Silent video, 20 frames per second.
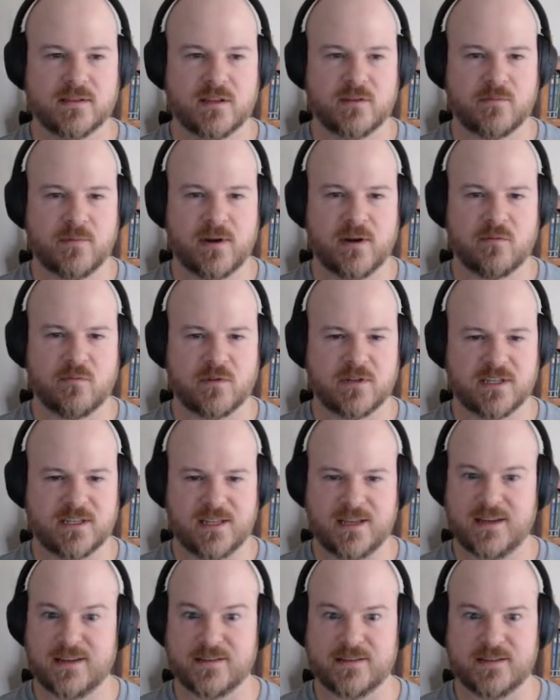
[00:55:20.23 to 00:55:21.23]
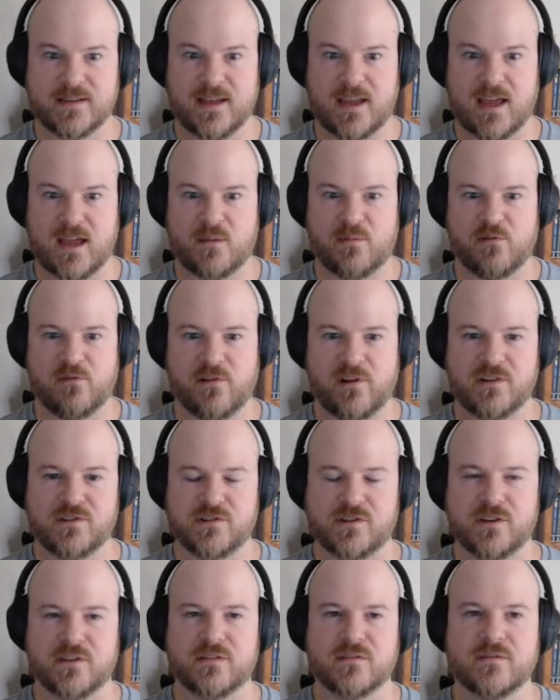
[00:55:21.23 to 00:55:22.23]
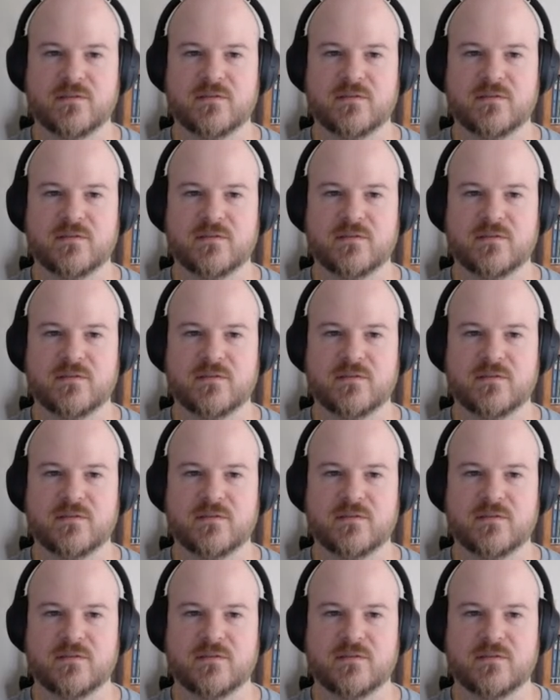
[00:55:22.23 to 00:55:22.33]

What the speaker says: Weird, which I think is aberration.